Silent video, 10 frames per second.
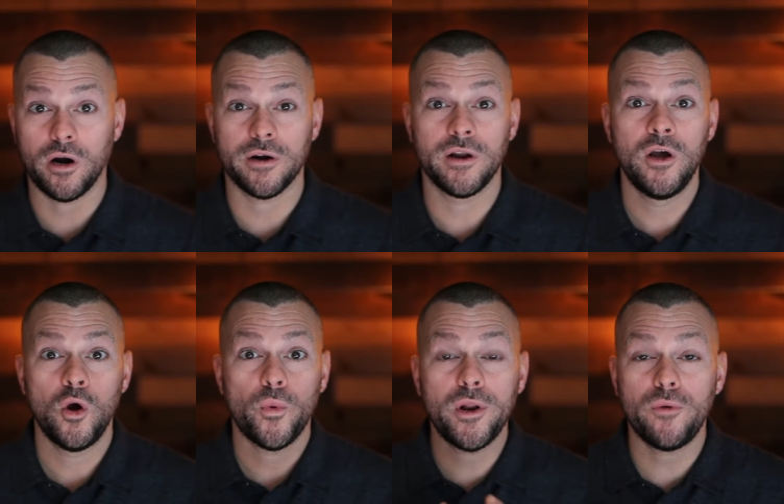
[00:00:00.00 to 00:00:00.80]
part.
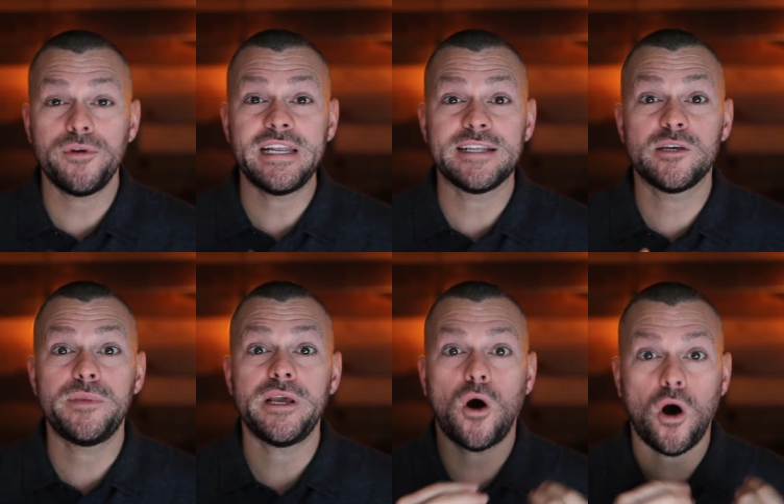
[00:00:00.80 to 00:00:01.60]
We don't need it to
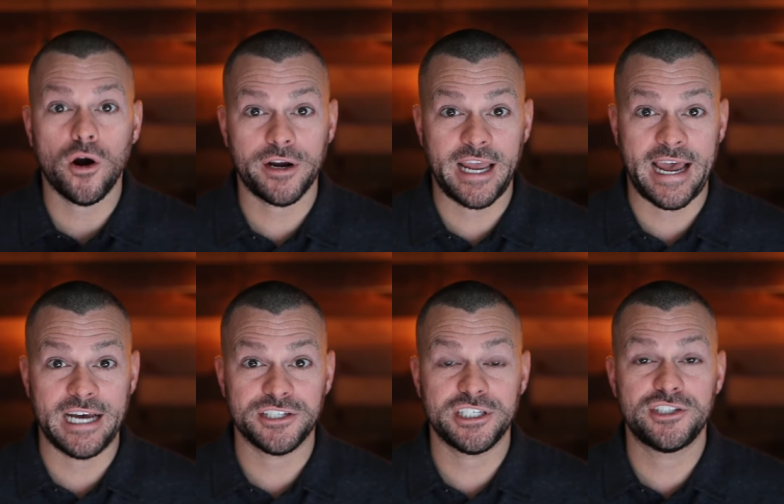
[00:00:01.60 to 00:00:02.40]
be our
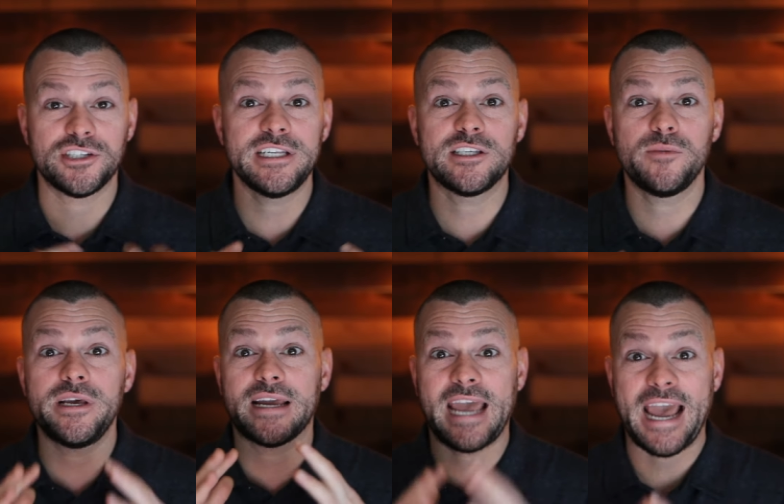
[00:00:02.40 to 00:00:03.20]
cash. It just needs to
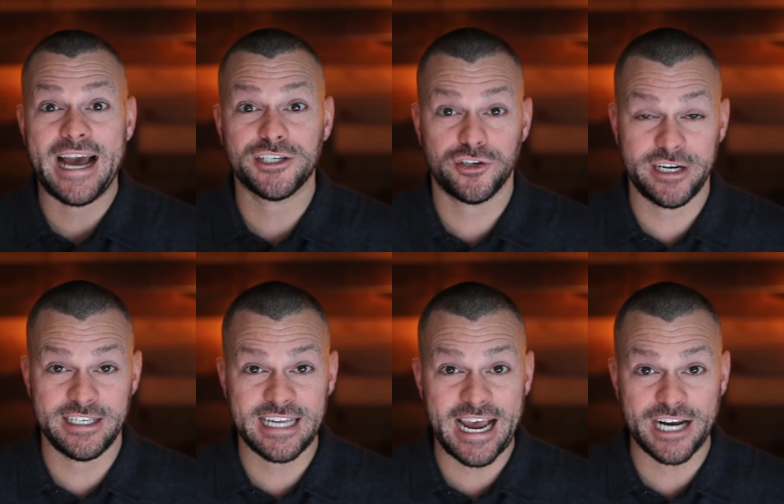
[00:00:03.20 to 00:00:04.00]
be a cash
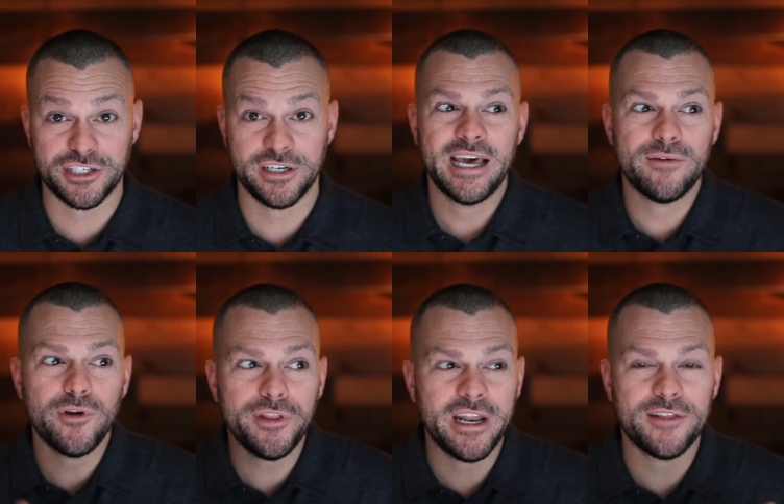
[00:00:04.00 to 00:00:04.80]
transaction. And
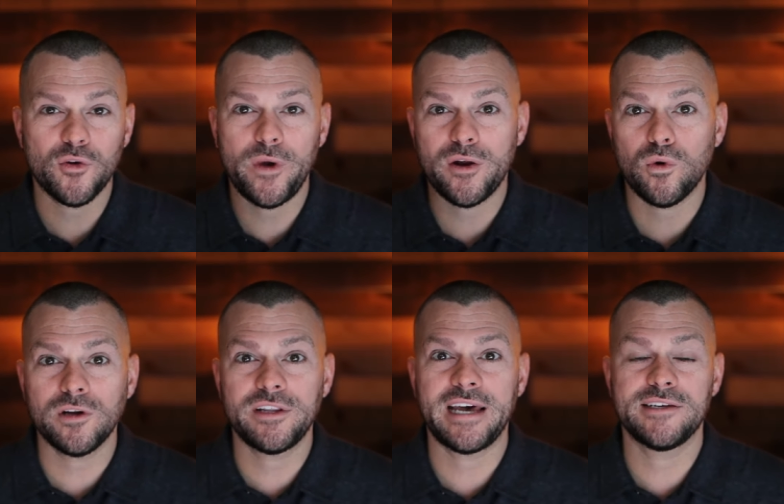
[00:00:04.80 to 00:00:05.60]
really another way to
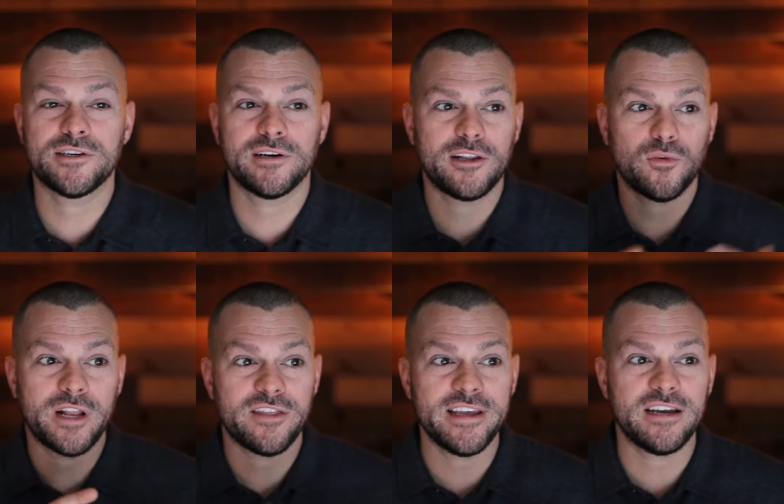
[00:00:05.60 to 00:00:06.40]
word that is, or another
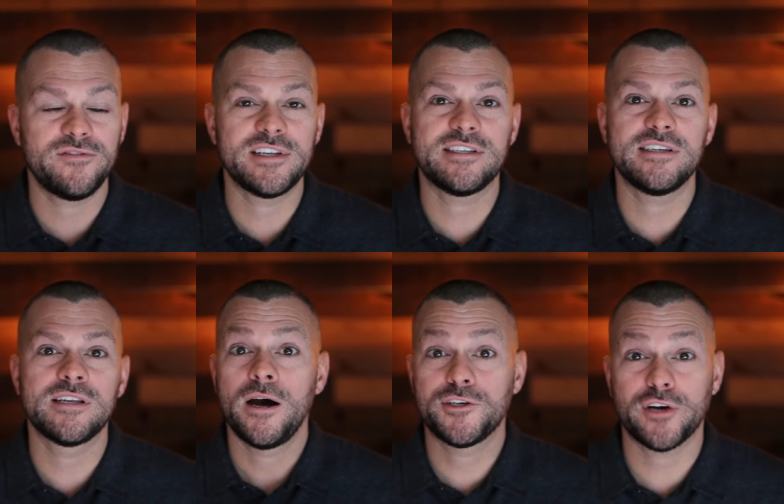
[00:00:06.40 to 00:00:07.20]
way to think of this
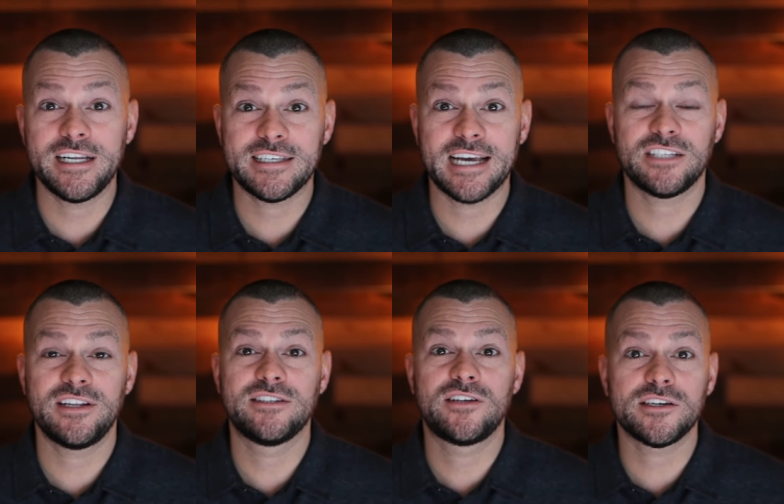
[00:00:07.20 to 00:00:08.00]
is a transaction
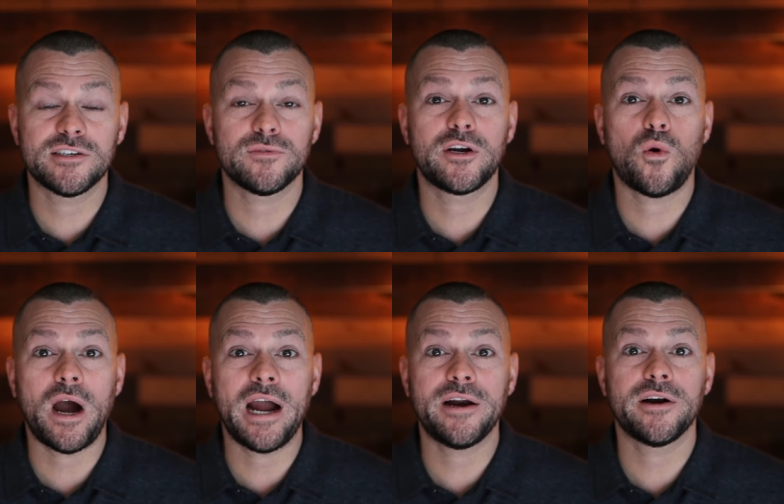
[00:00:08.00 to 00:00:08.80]
that doesn't
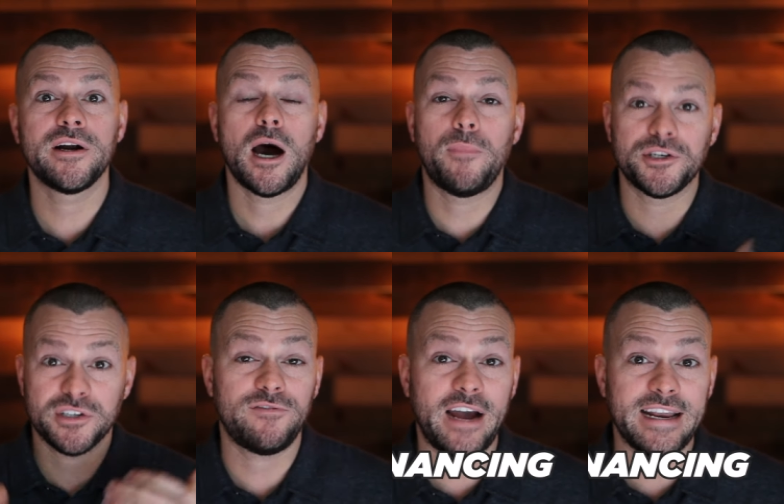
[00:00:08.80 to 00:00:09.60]
require a bunch
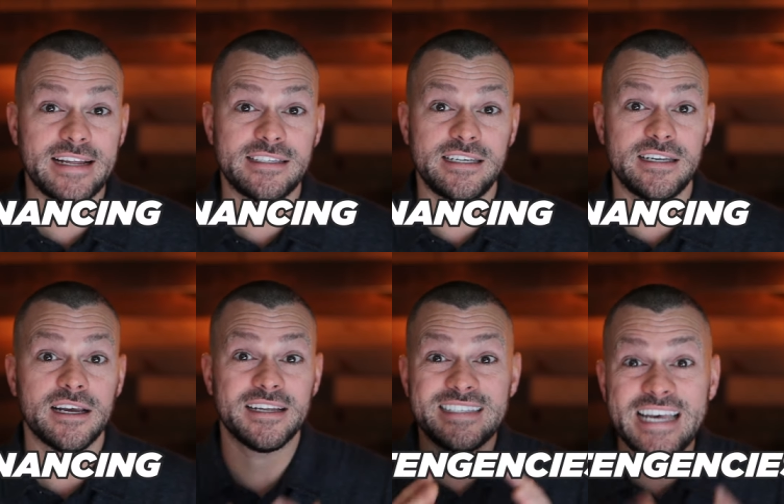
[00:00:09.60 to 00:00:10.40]
of financing
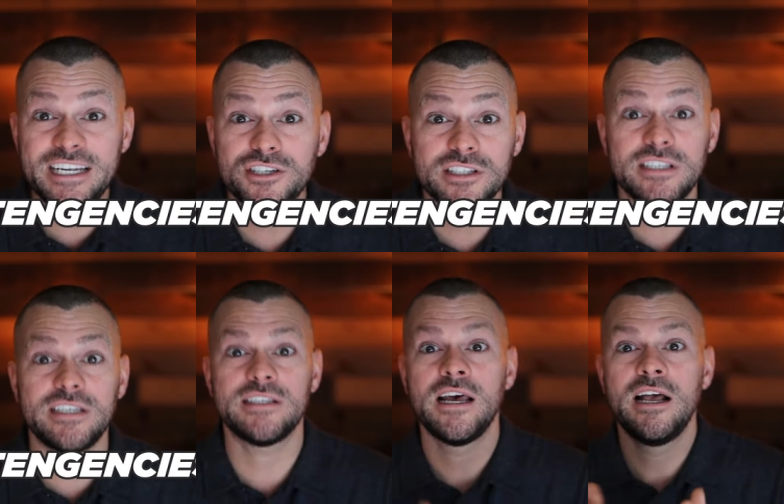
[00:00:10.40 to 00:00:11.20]
contingencies